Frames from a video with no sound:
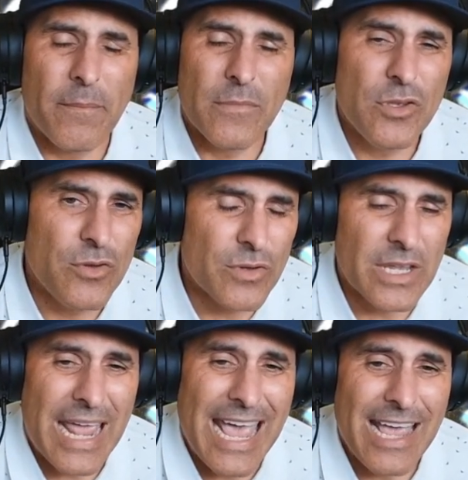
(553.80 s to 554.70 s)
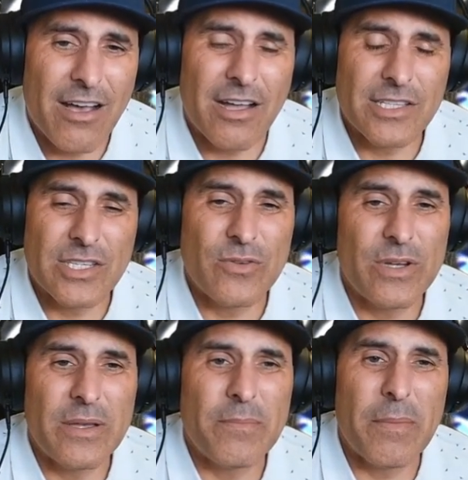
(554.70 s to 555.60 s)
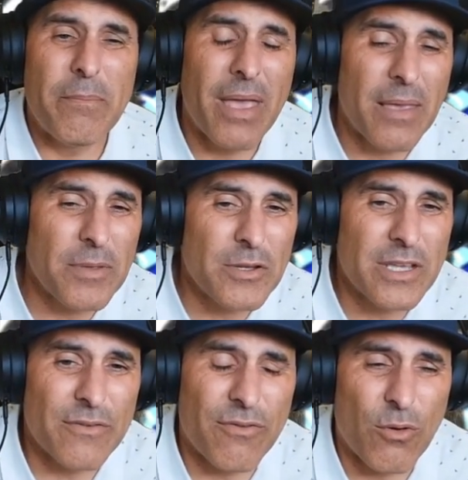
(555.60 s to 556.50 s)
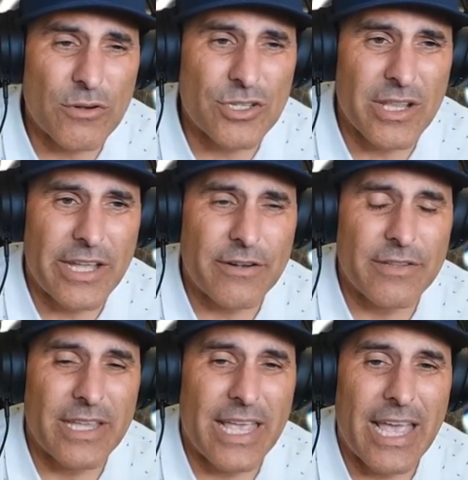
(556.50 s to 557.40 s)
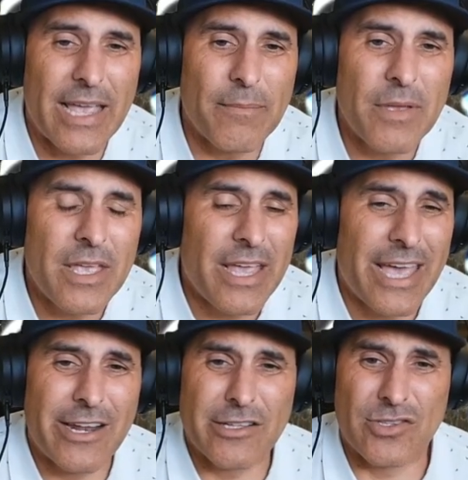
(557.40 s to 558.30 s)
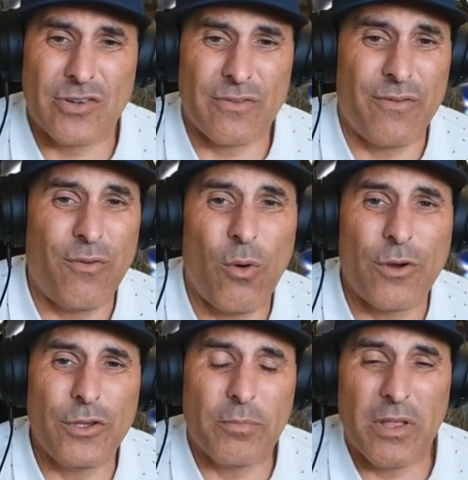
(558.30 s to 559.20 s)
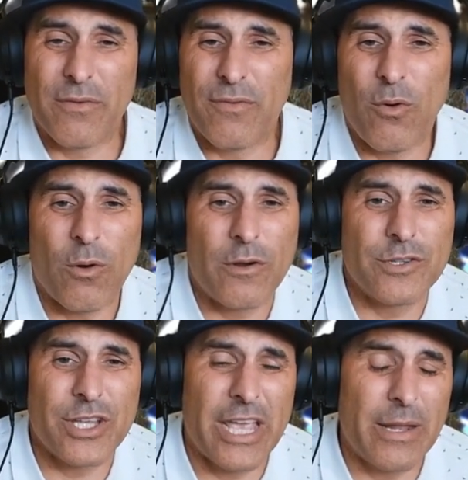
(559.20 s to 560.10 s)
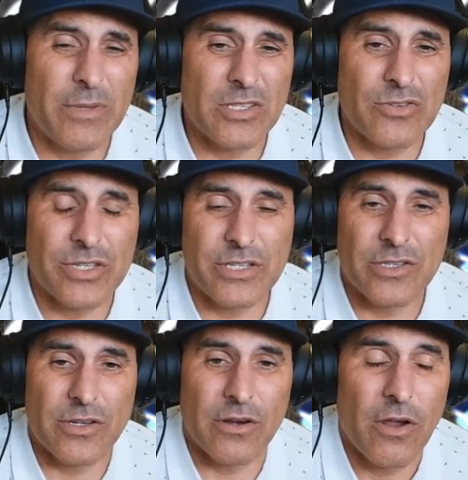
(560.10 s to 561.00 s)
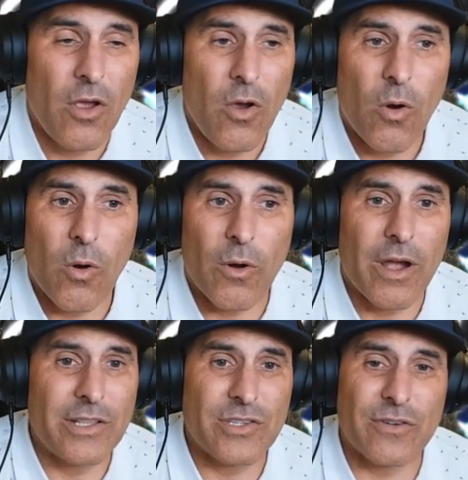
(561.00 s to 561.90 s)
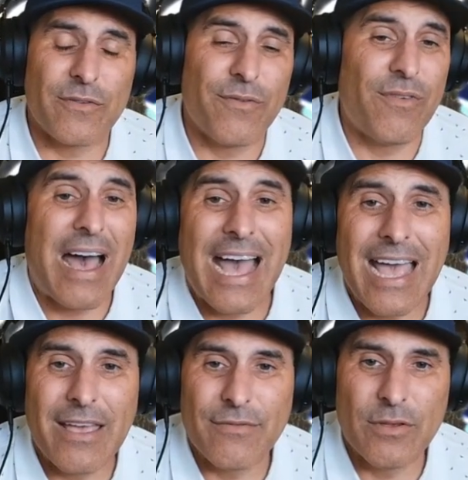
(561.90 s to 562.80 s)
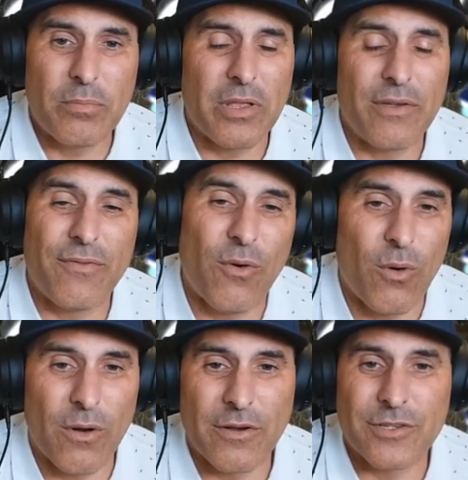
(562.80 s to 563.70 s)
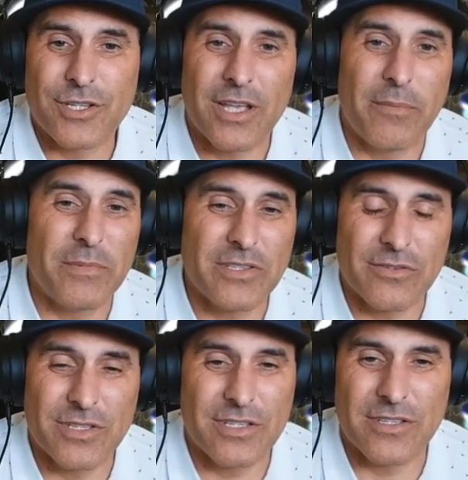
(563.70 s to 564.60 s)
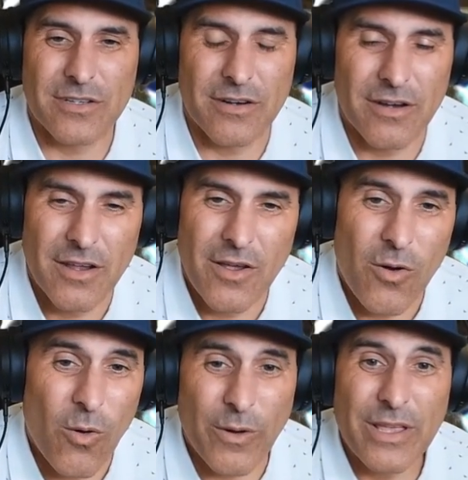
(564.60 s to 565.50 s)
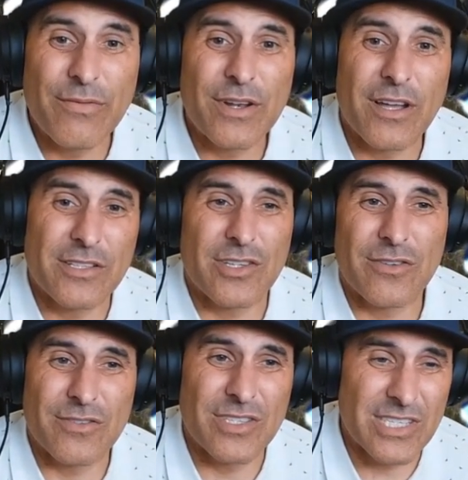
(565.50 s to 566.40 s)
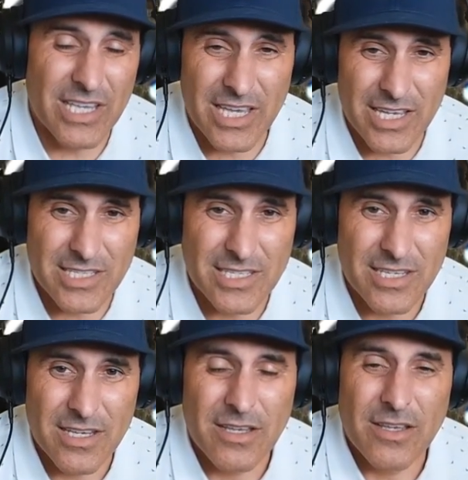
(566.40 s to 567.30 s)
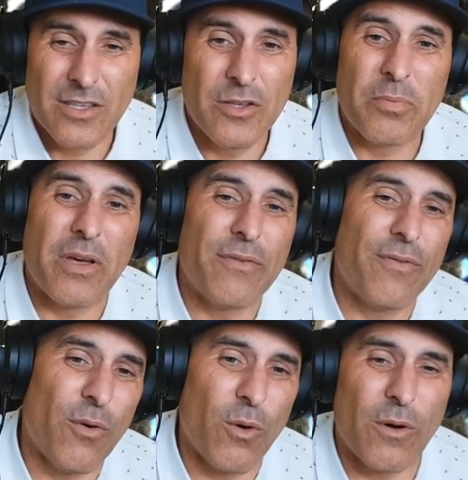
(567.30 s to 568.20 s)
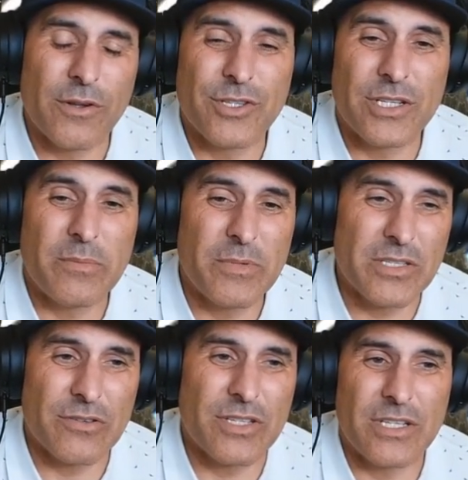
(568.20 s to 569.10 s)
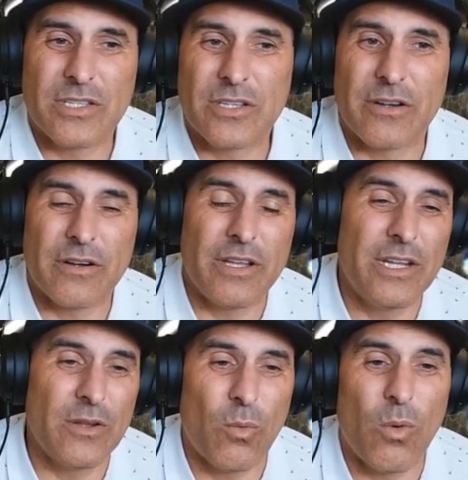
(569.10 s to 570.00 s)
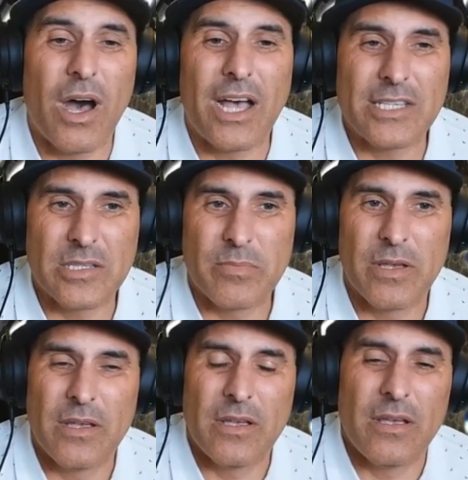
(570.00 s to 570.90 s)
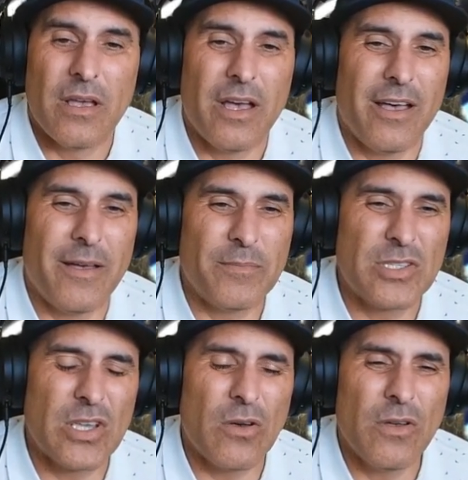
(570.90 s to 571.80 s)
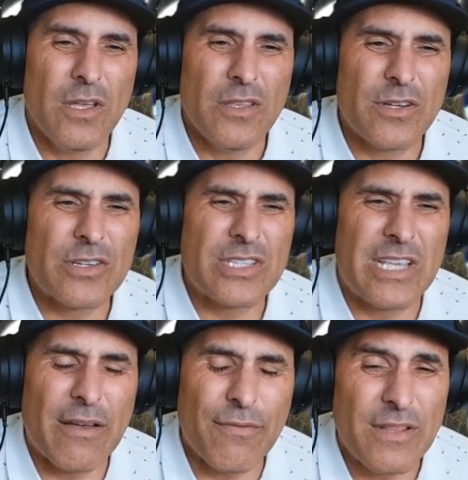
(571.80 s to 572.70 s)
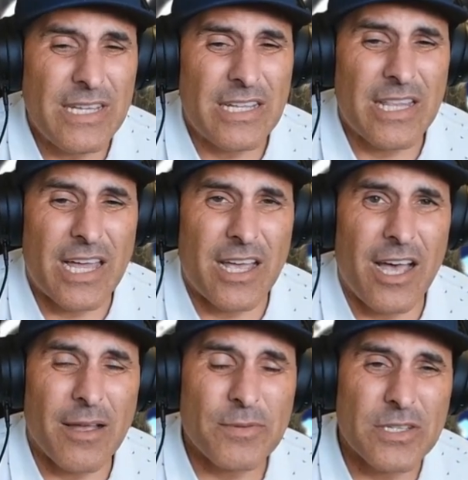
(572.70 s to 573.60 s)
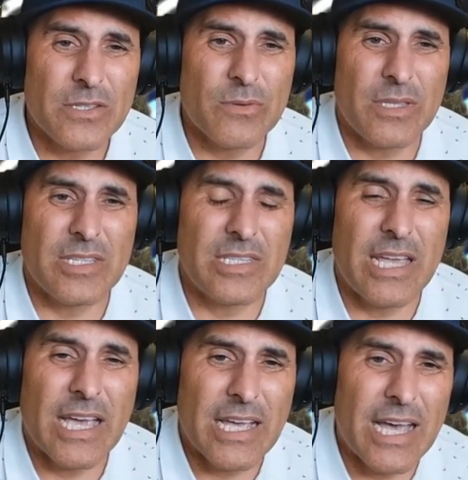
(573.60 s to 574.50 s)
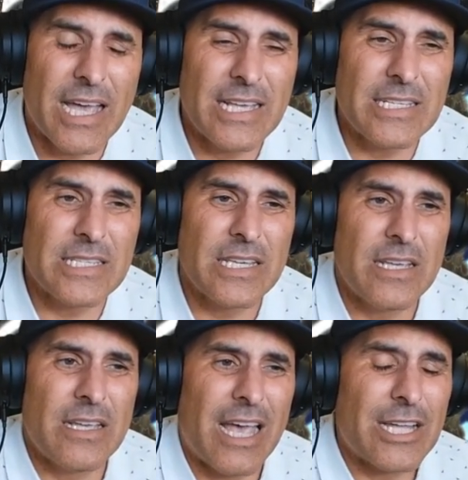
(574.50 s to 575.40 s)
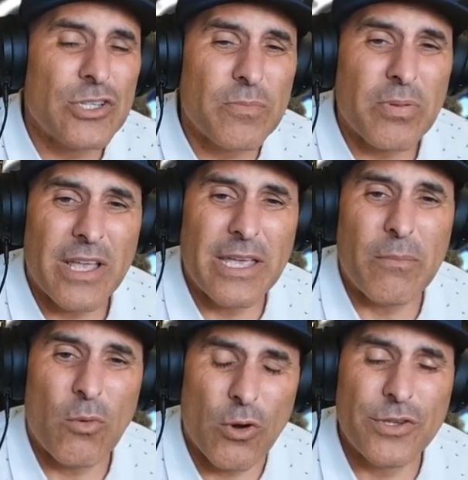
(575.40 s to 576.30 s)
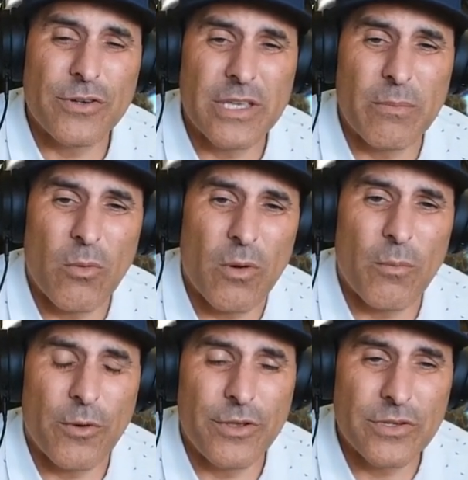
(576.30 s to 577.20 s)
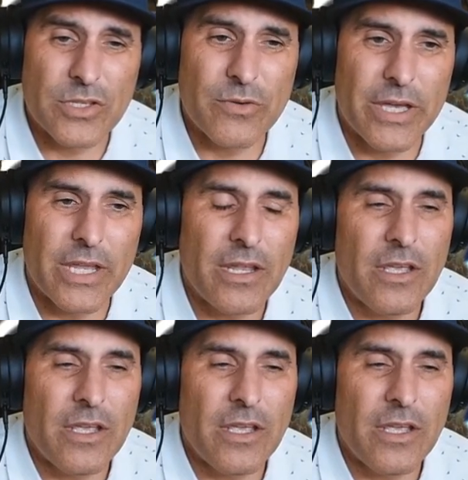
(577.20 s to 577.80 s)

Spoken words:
You can hang on to him. Maybe you get Forge later in the game, and on turn 4 you play Forge and Mr. Sinister, or on turn 5 you play Forge and Mr. Sinister, or even on turn 6 you play Forge into Mr. Sinister into Wasp. So there's definitely a lot of options with this deck, guys. As you play it more, you'll get more and more used to it.